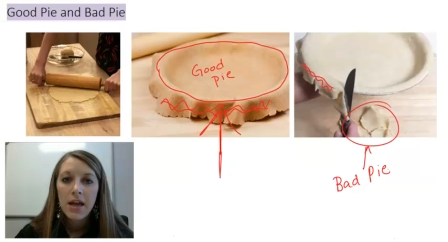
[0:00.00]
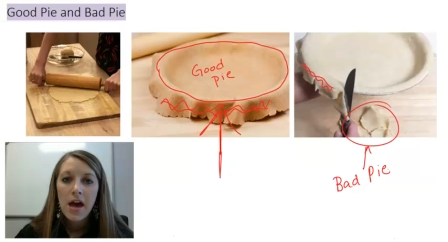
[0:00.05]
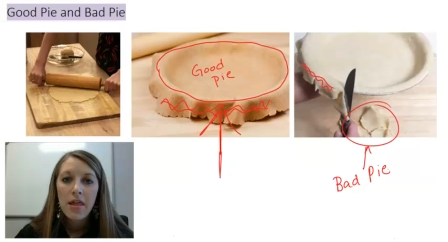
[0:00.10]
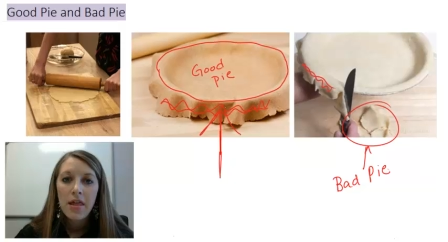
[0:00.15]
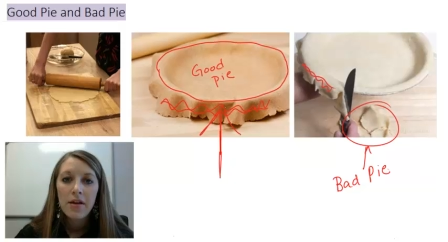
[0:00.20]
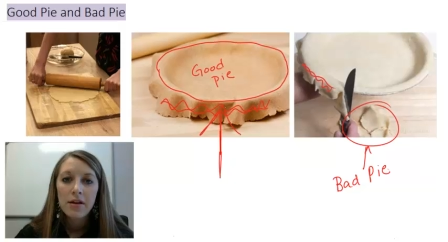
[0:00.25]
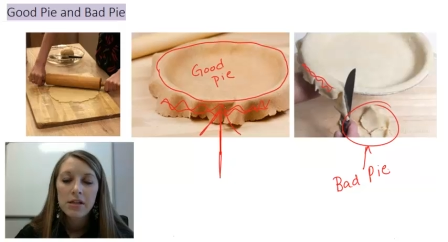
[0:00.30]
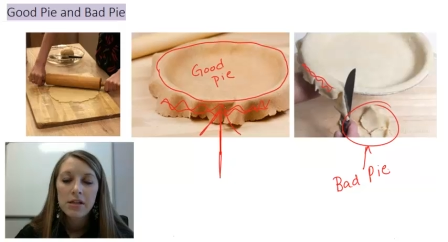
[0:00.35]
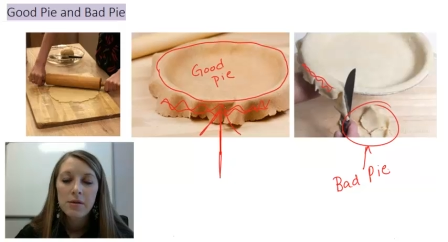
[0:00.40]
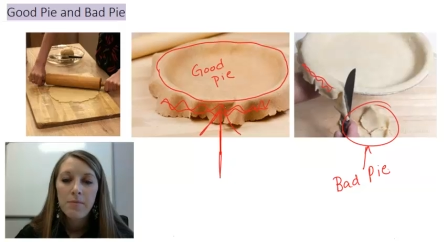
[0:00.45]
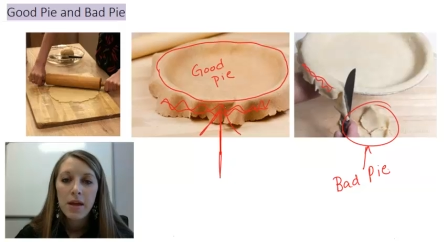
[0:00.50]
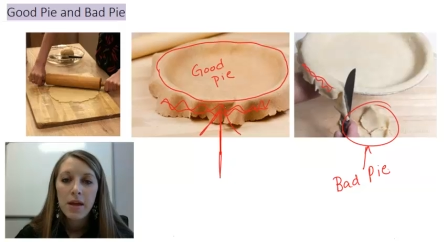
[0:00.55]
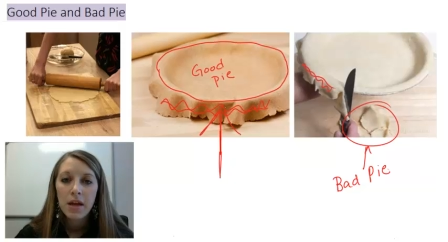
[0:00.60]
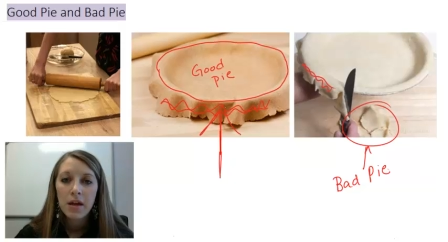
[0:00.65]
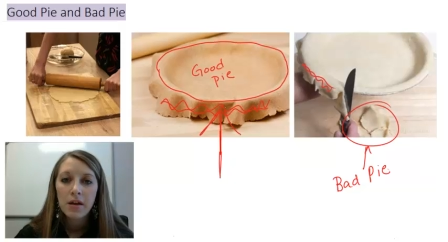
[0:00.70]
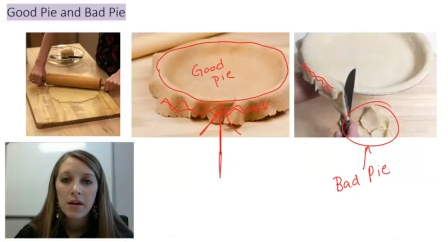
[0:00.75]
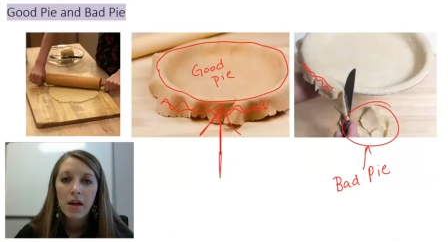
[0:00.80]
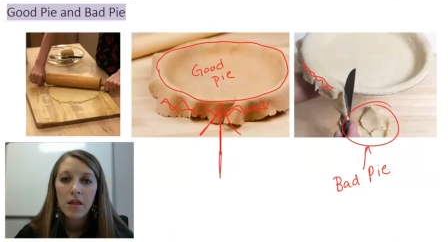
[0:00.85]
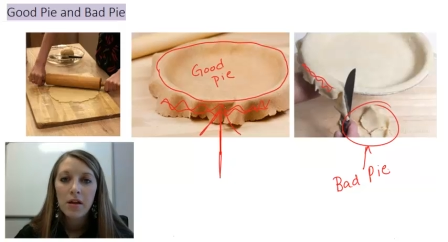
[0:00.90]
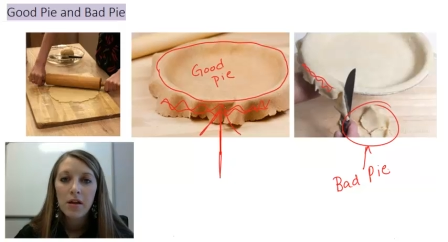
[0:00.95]
together to make
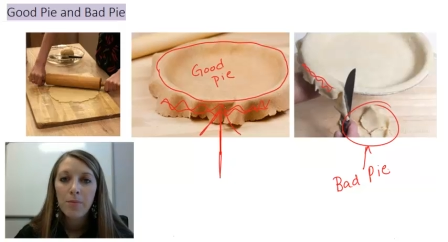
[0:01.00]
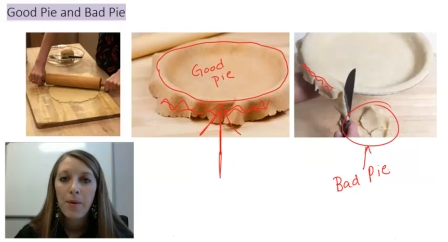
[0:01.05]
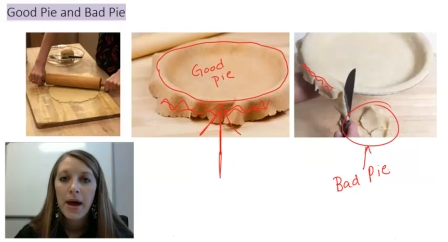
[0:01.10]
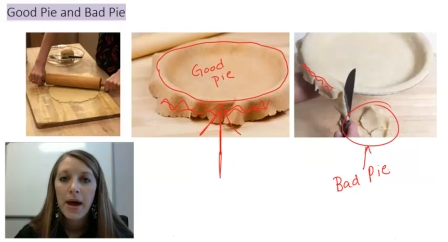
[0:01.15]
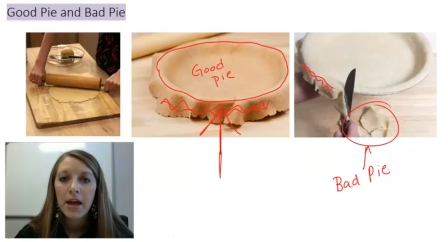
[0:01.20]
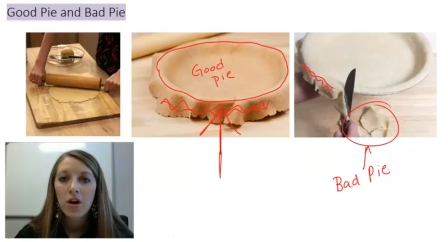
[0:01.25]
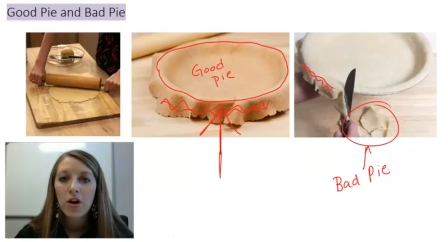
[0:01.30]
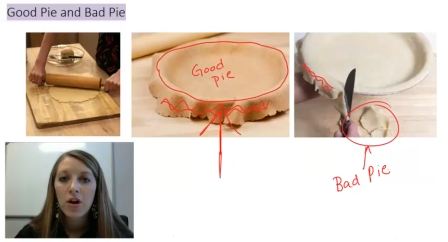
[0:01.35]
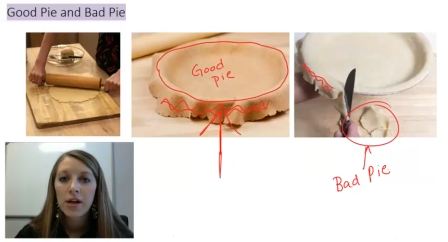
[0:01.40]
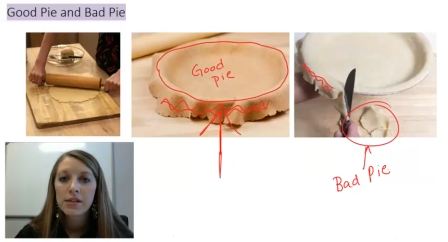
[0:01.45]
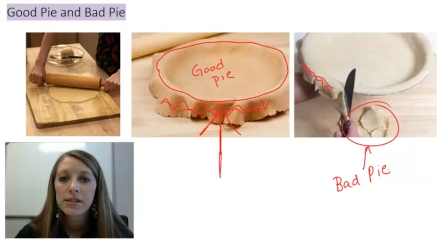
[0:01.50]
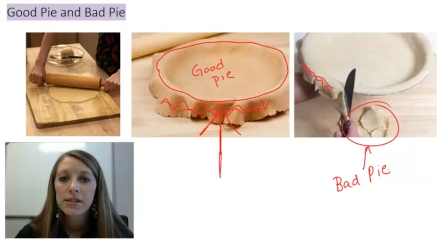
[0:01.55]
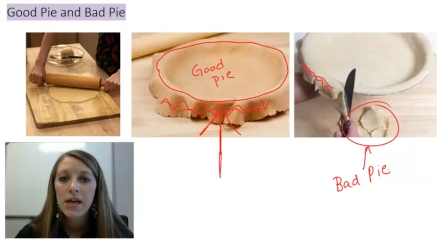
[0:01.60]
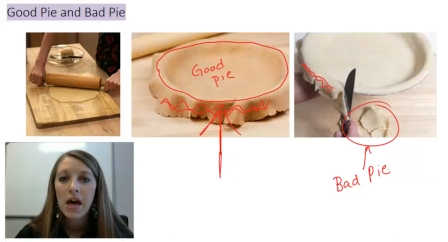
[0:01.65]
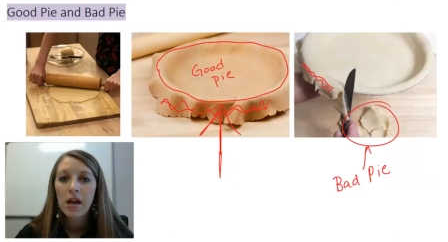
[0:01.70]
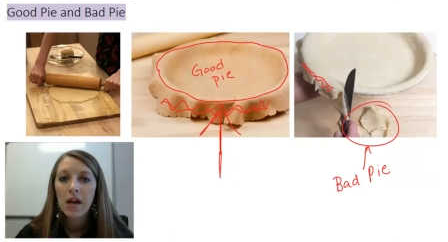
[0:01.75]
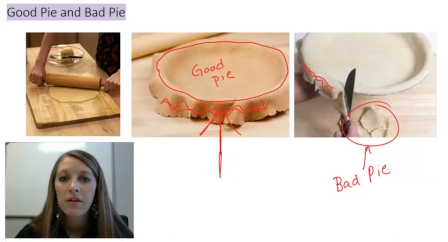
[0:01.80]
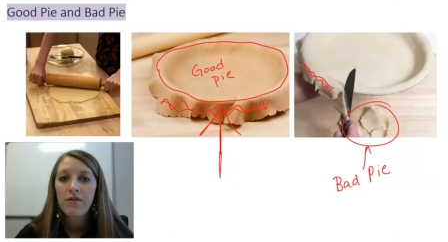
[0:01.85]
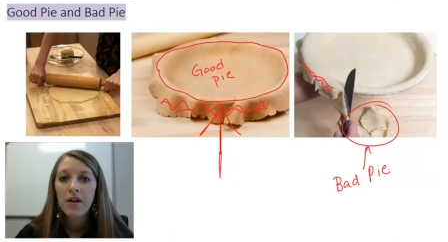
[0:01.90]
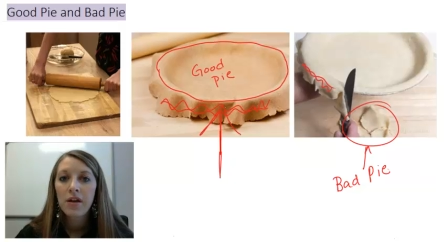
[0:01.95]
another pie crust
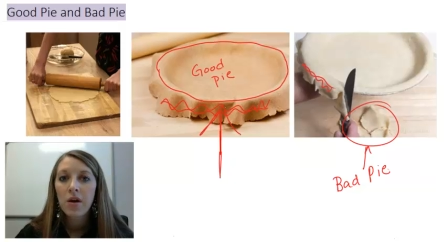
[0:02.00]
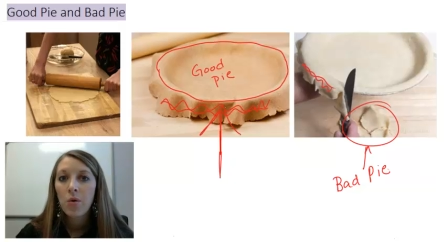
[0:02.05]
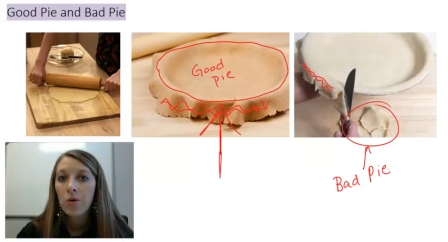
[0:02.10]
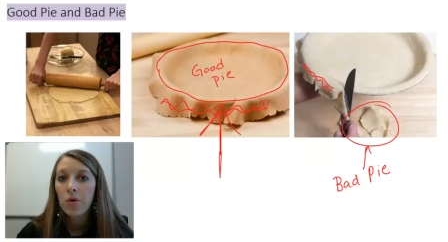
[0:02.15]
out of it,